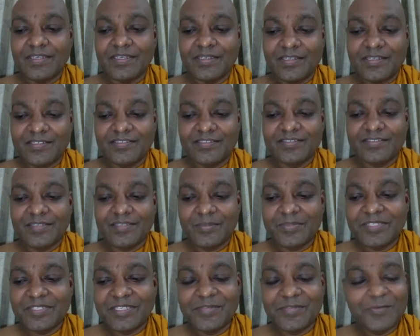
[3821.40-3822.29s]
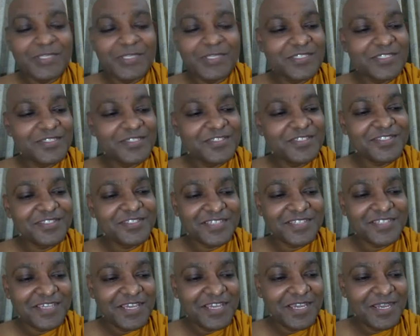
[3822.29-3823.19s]
something which
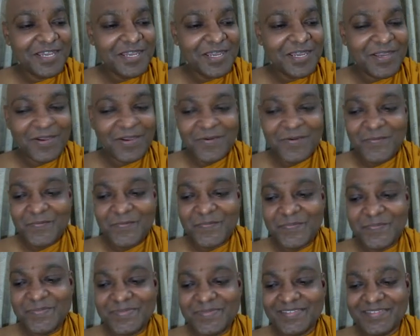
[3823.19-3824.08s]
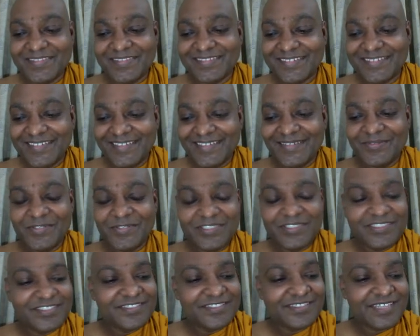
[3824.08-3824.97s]
is
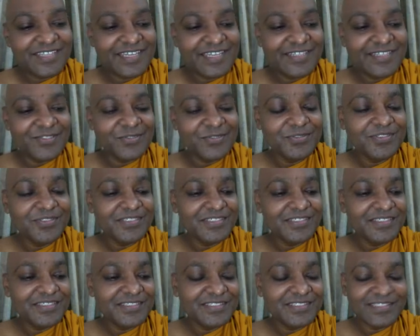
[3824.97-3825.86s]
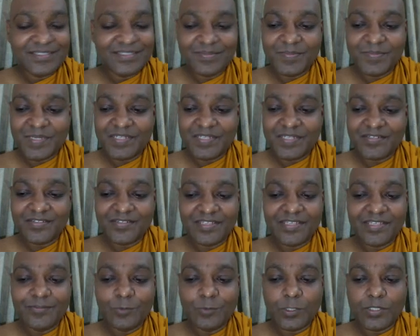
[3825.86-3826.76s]
I don't think it's better
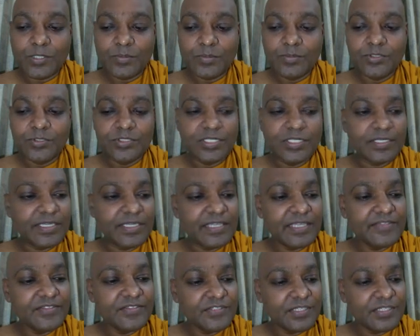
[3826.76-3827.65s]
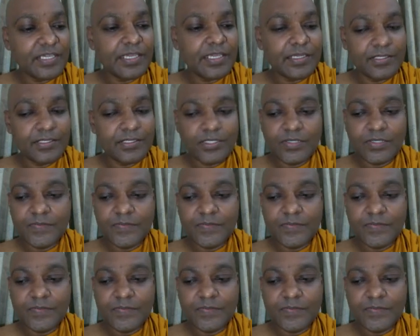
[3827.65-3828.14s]
than what Buddha can say,